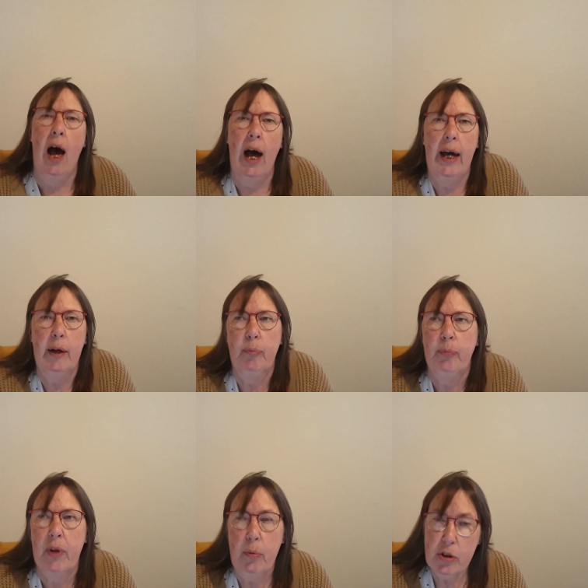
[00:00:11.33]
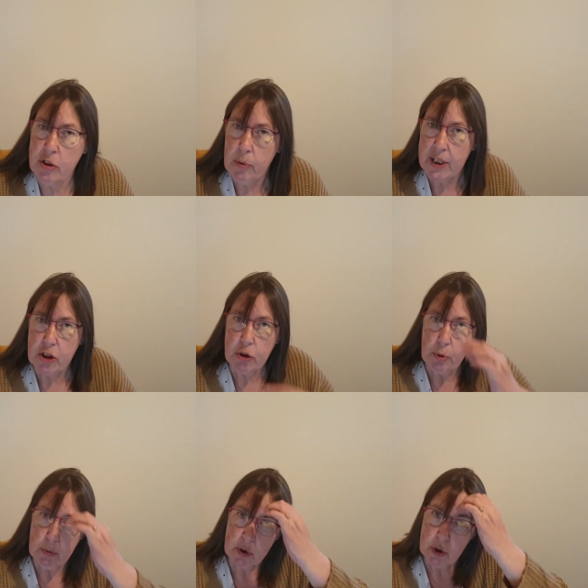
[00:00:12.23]
Um, I wasn't quite sure
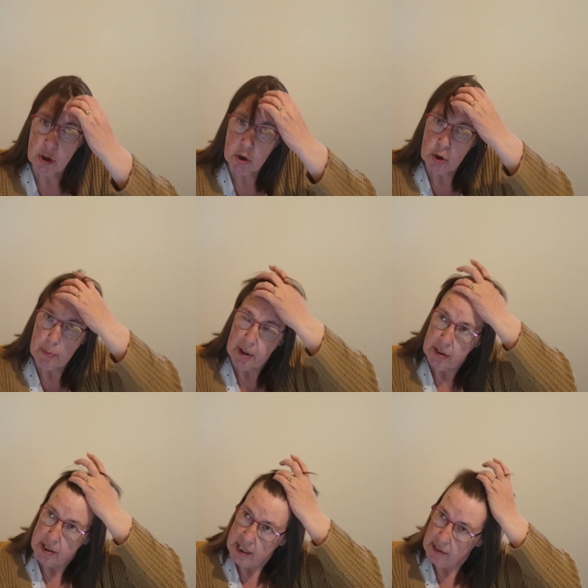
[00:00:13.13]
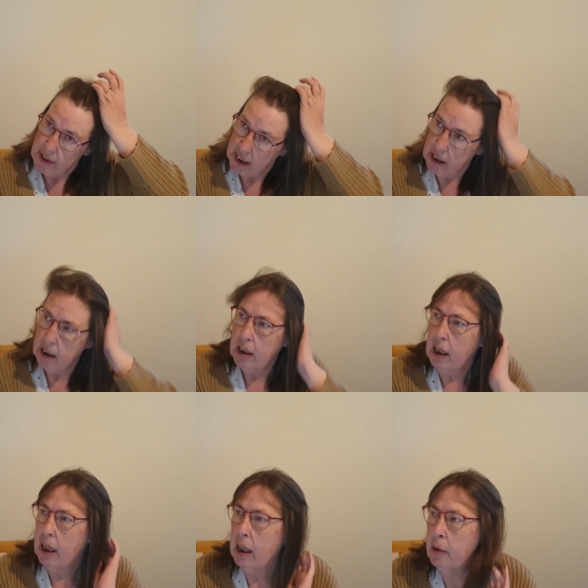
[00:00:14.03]
what I was going to talk about this evening.
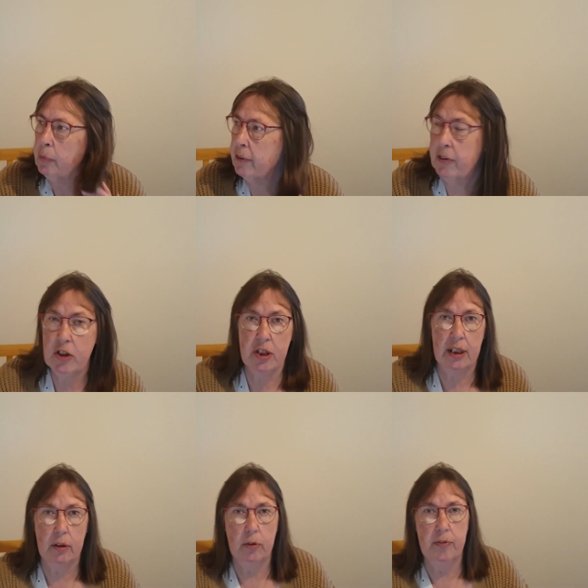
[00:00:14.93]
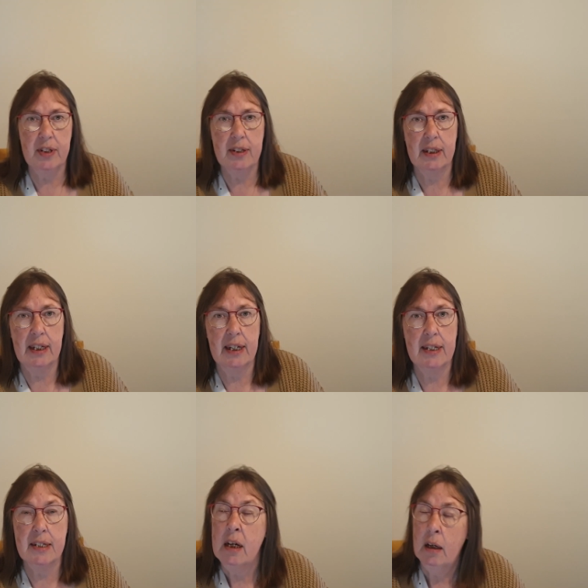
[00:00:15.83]
Um, the first thing obviously
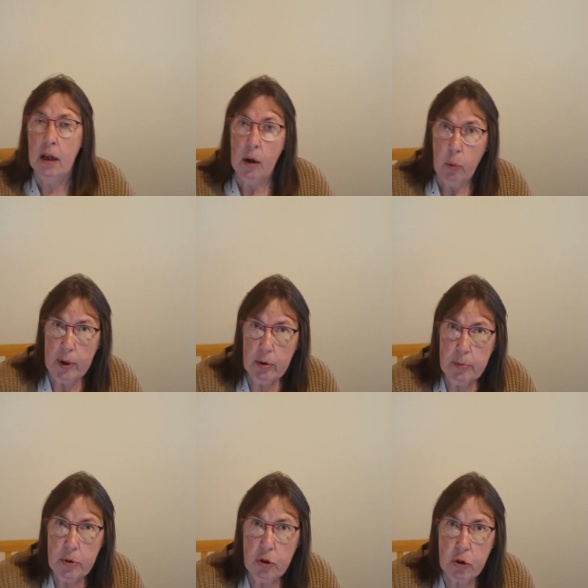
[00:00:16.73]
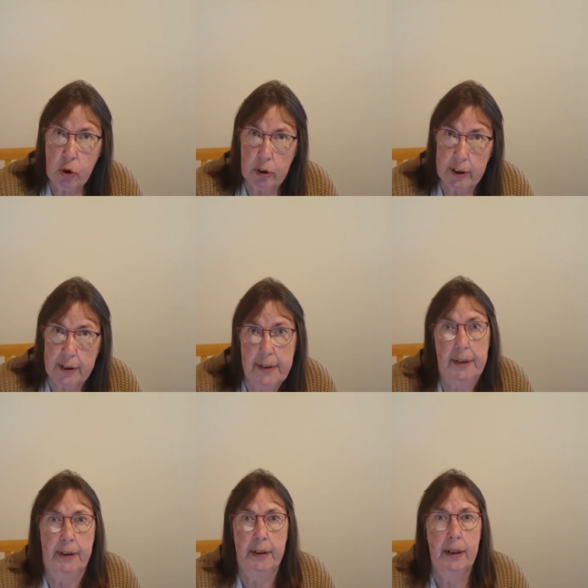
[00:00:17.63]
is welcome to Scotland,
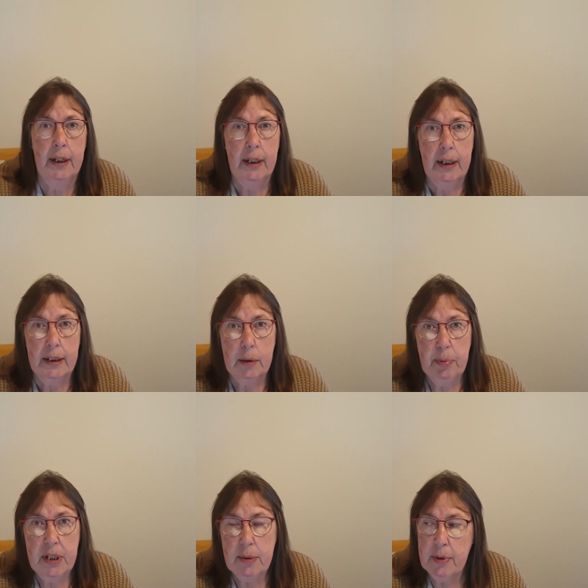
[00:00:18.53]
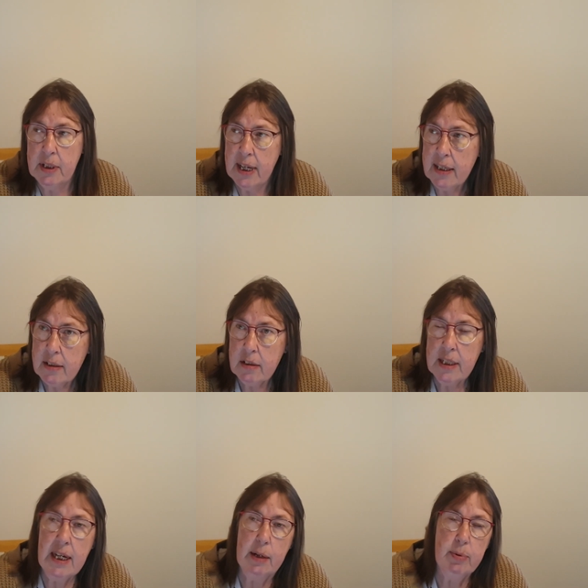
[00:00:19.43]
the place where
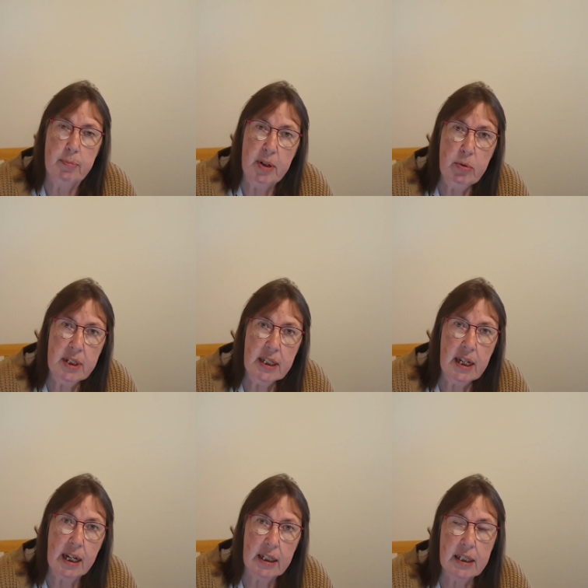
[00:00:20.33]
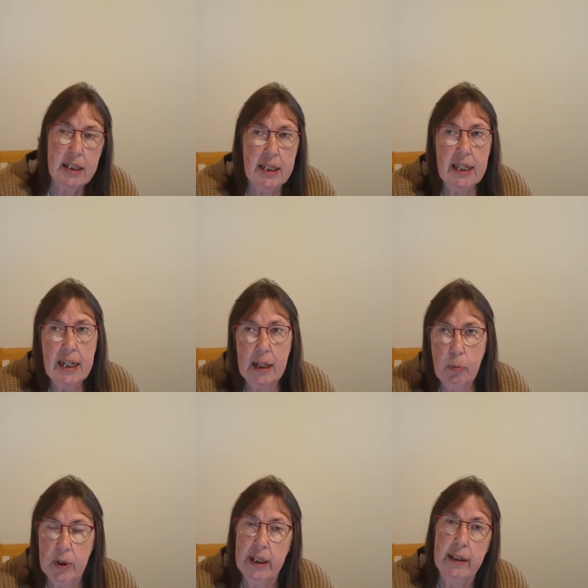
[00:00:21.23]
yesterday I was melting and today
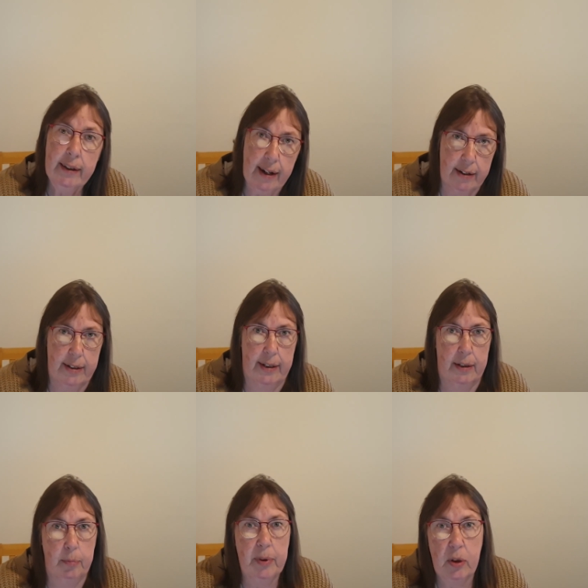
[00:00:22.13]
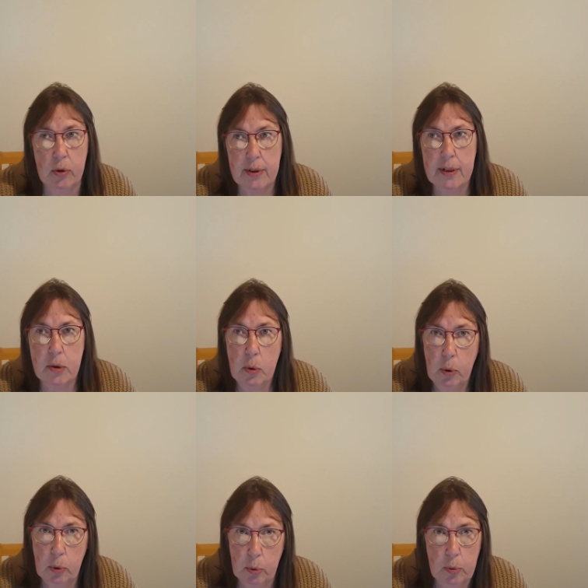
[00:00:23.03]
I'm wearing a cardigan because it's so
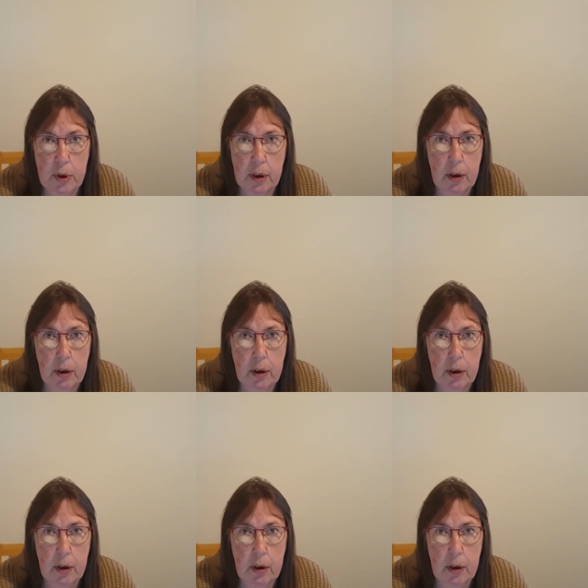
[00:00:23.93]
cold.